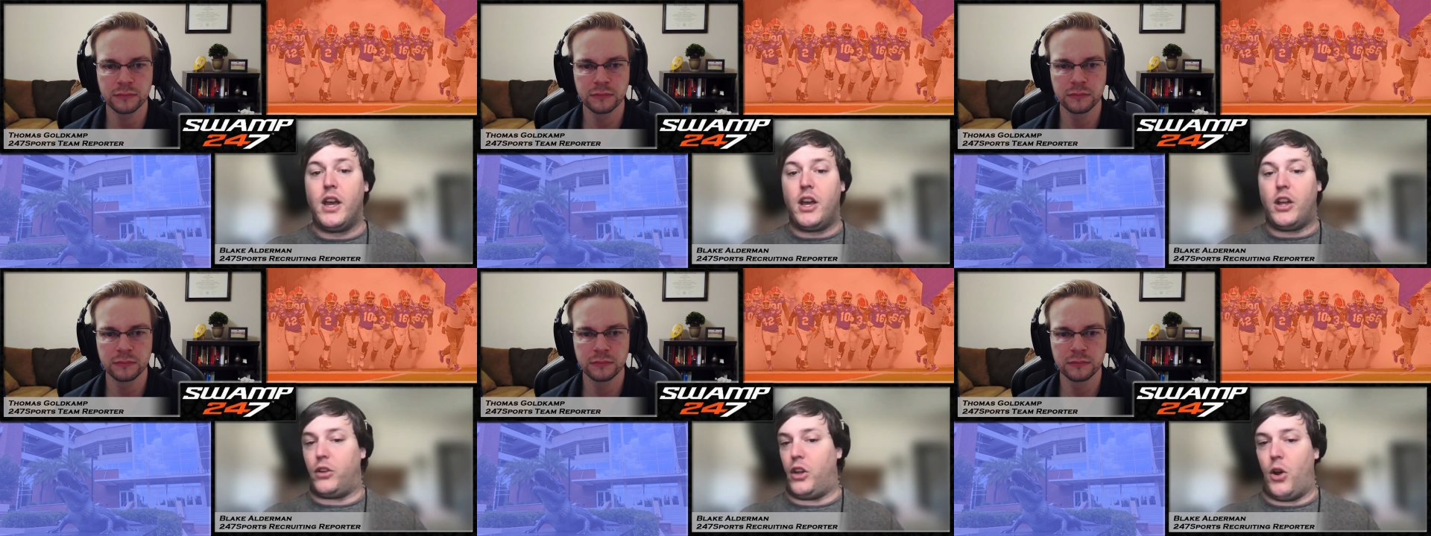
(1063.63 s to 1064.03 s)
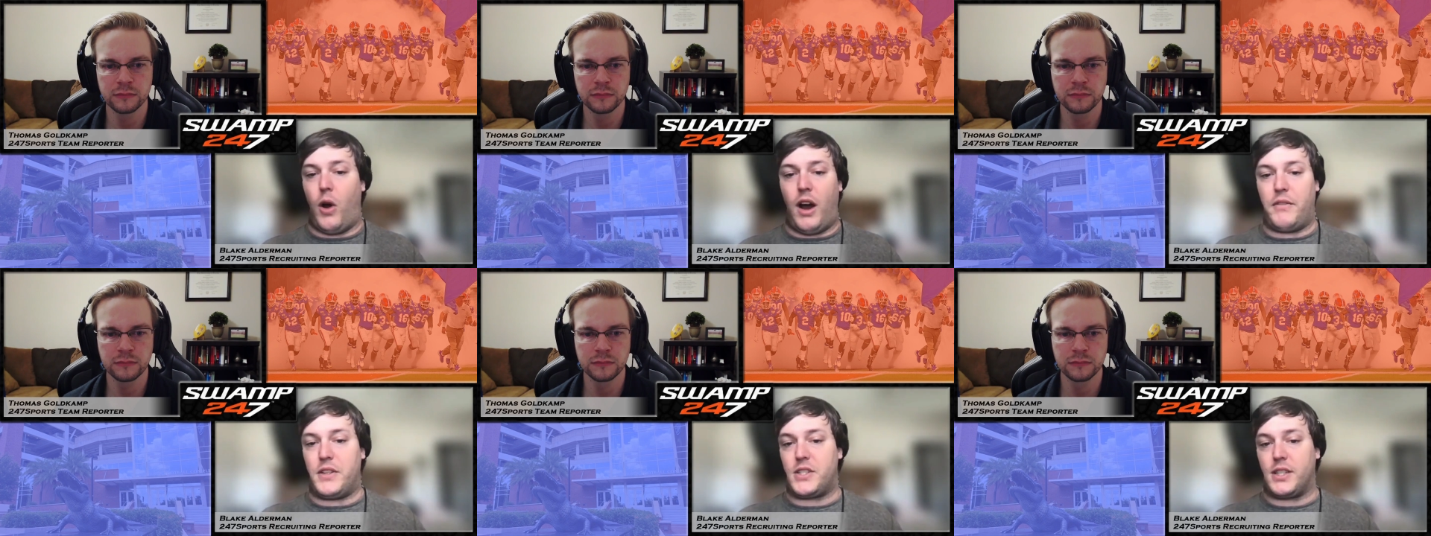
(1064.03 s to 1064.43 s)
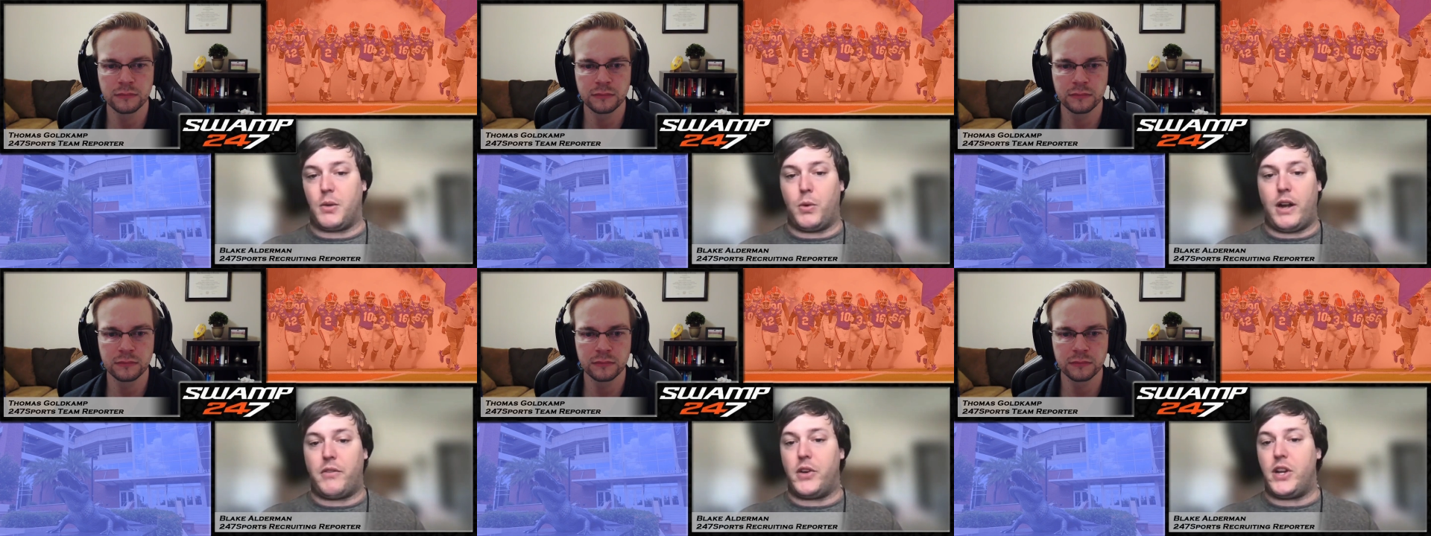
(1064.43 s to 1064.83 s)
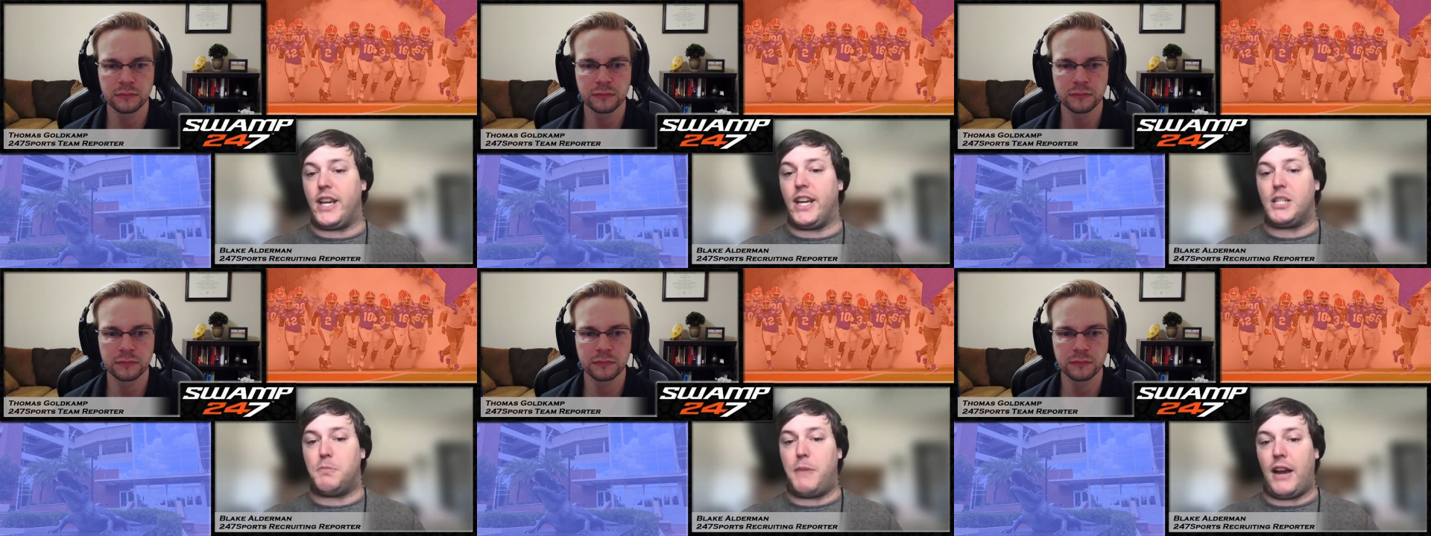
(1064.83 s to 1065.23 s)
Speaker 1: You know, obviously, whenever he
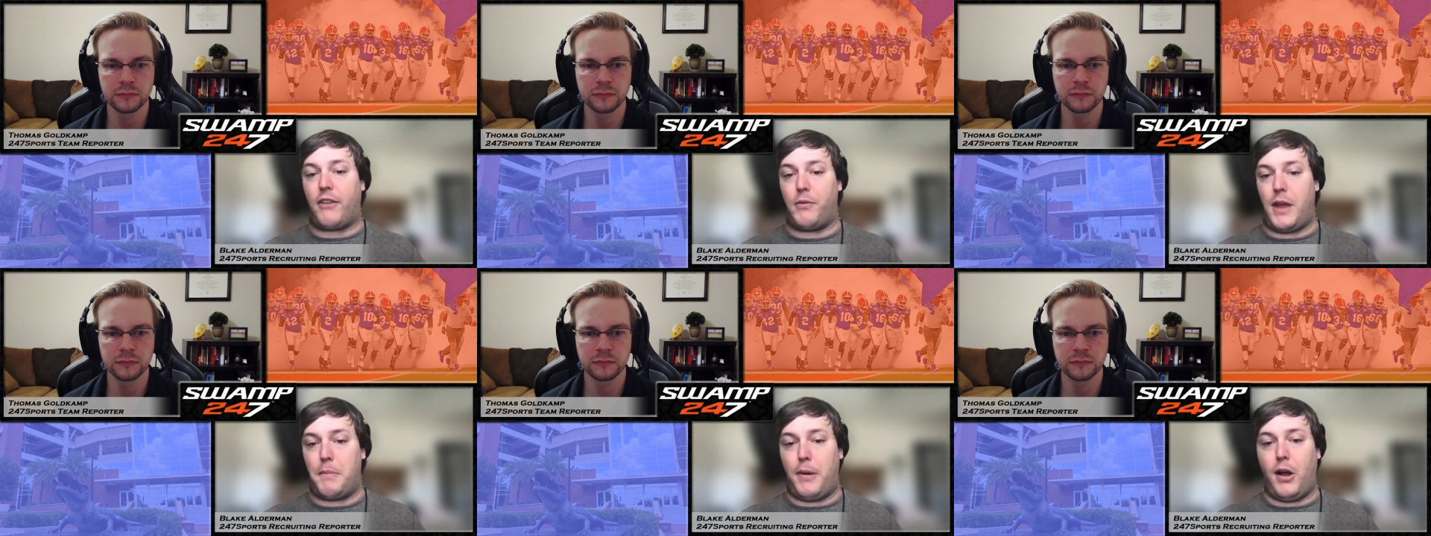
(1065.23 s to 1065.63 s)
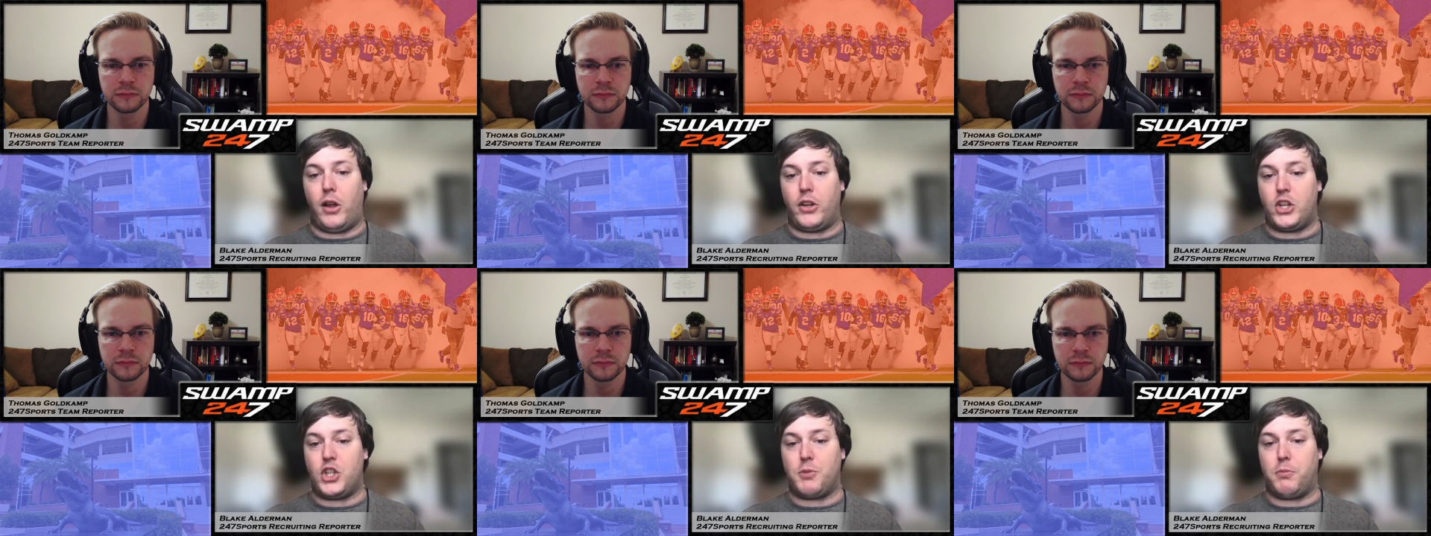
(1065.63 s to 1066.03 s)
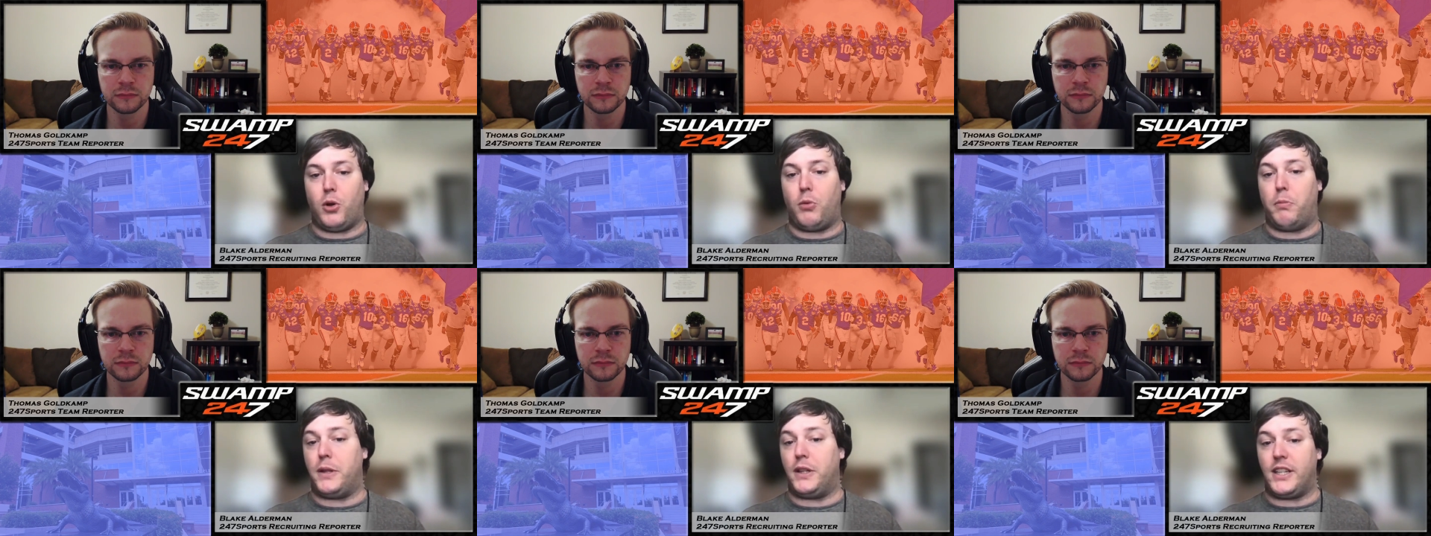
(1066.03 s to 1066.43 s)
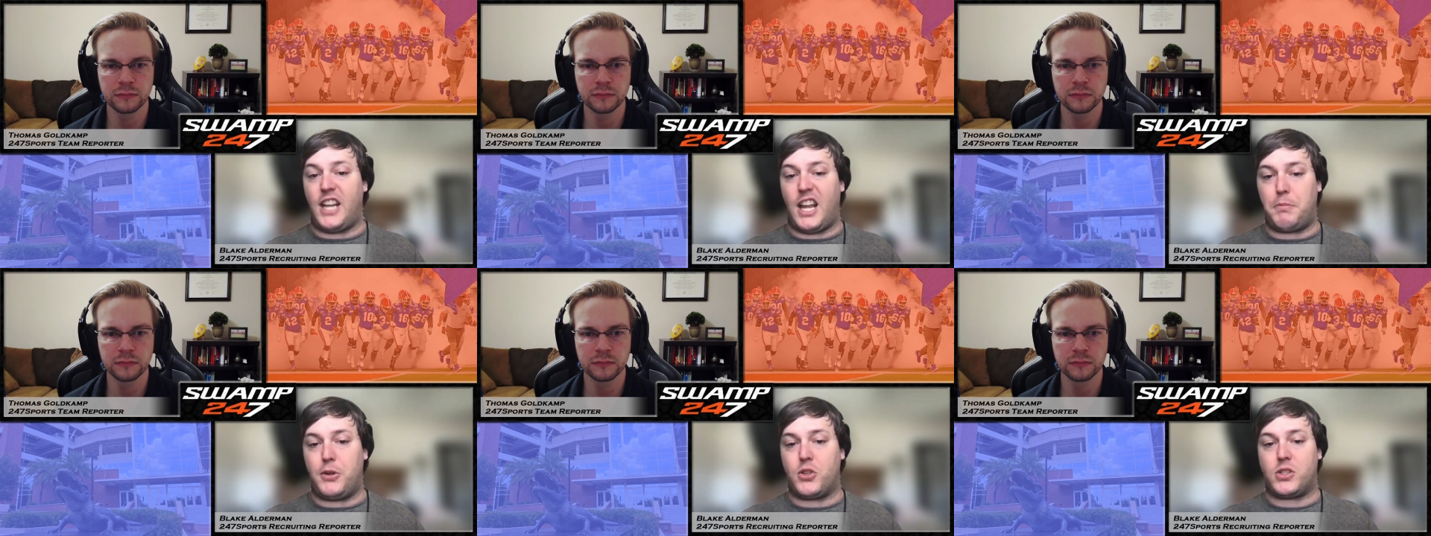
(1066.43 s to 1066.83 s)
gets back from that Polynesian Bowl, Billy
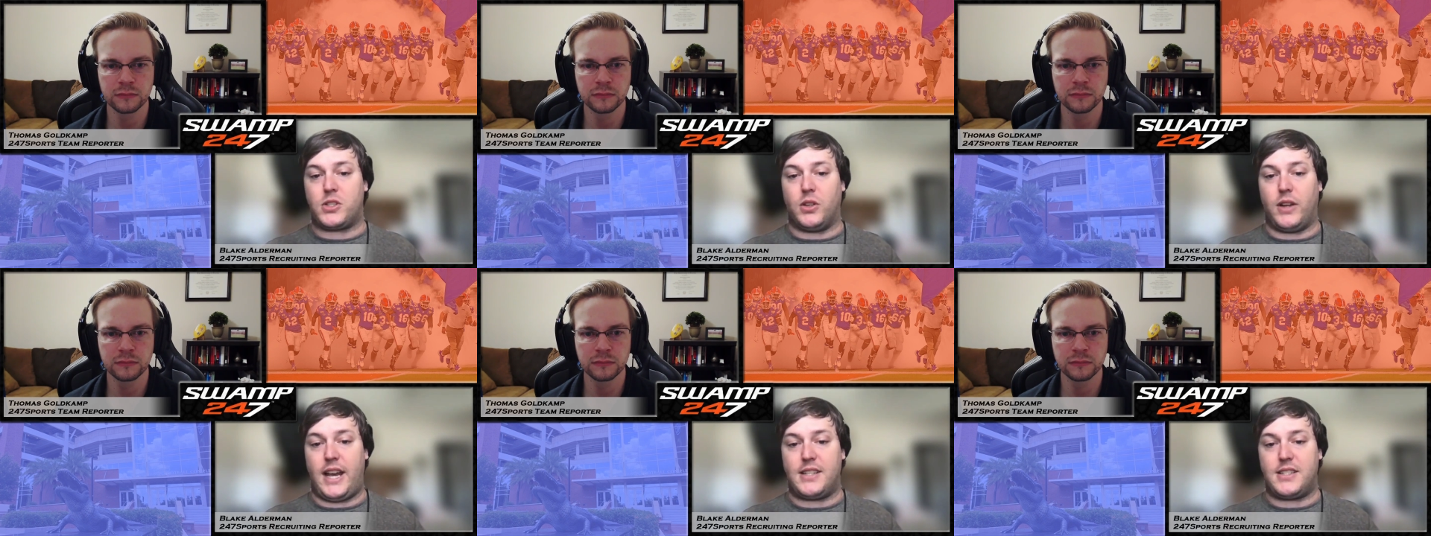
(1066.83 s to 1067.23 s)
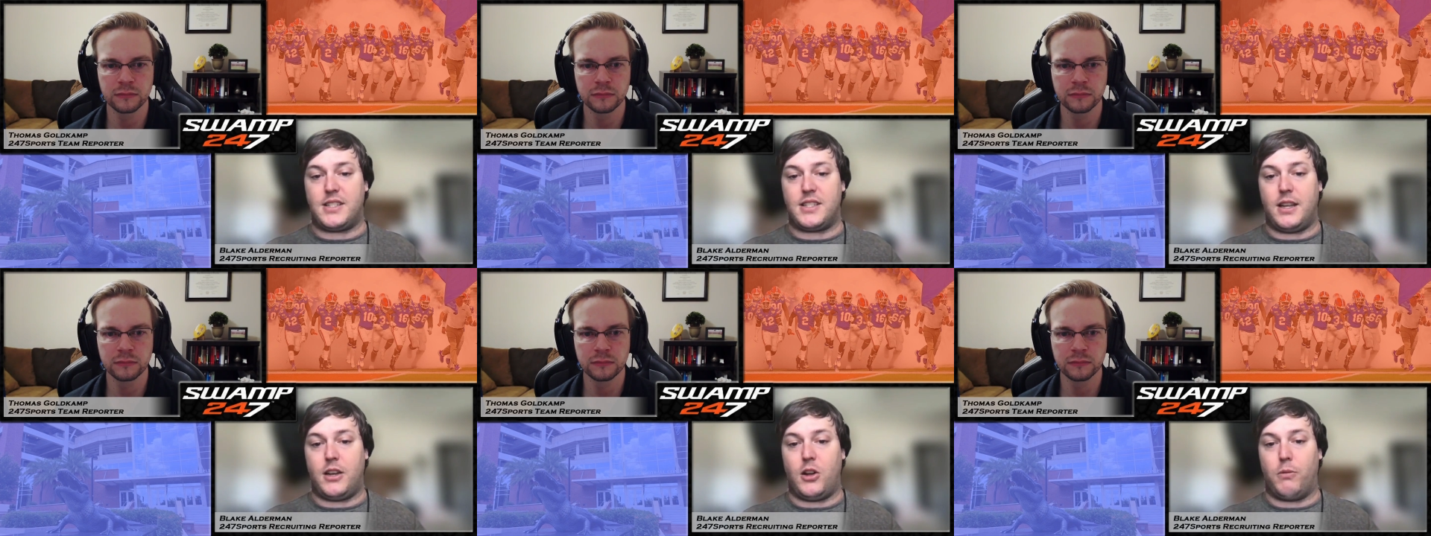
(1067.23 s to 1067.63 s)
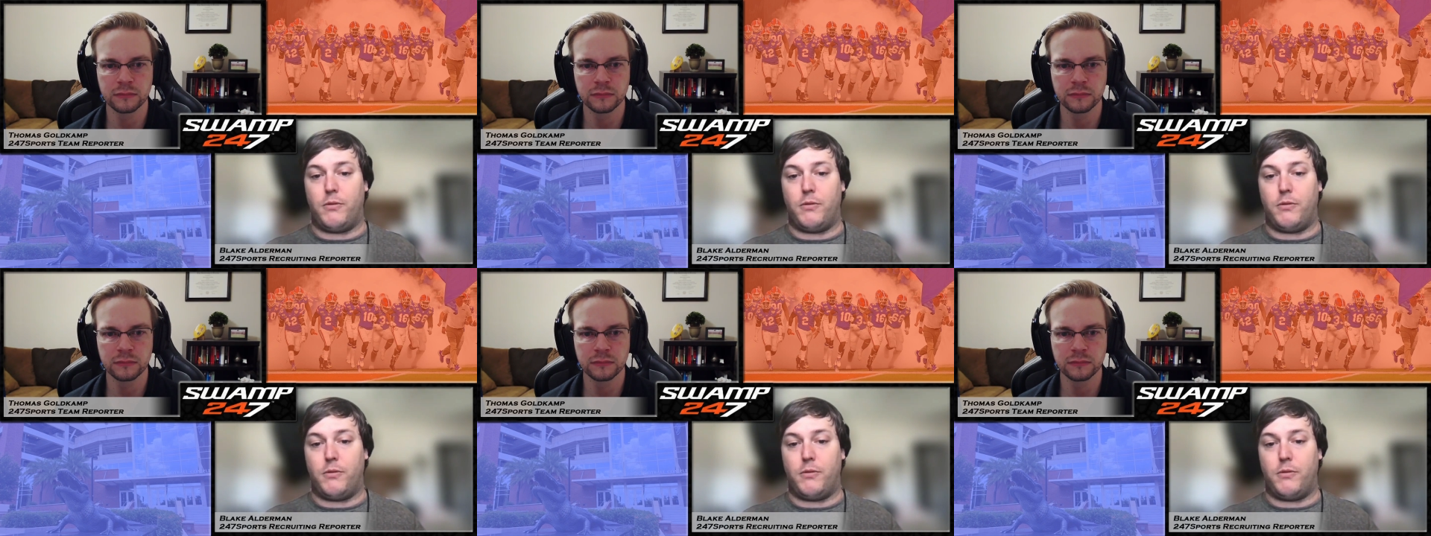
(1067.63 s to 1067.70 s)
Napier still has his in-home